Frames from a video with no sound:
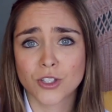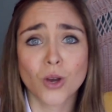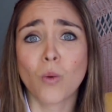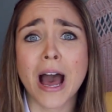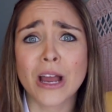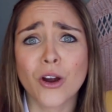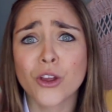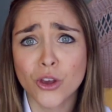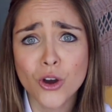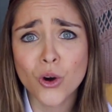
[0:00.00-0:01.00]
So why are
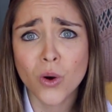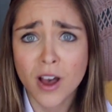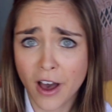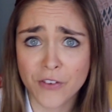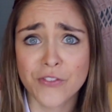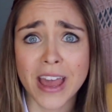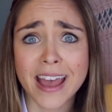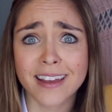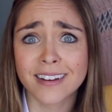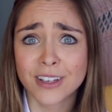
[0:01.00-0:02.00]
you, a
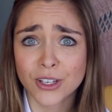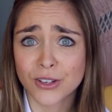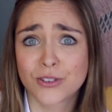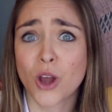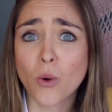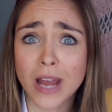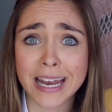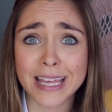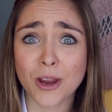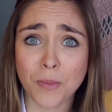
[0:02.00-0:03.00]
fan,
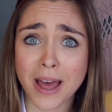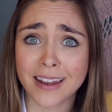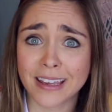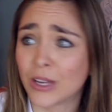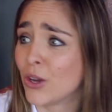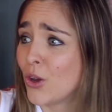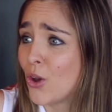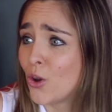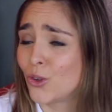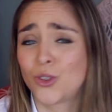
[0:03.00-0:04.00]
donating your money
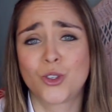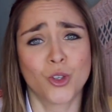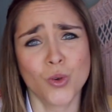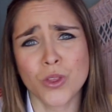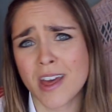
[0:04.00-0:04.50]
to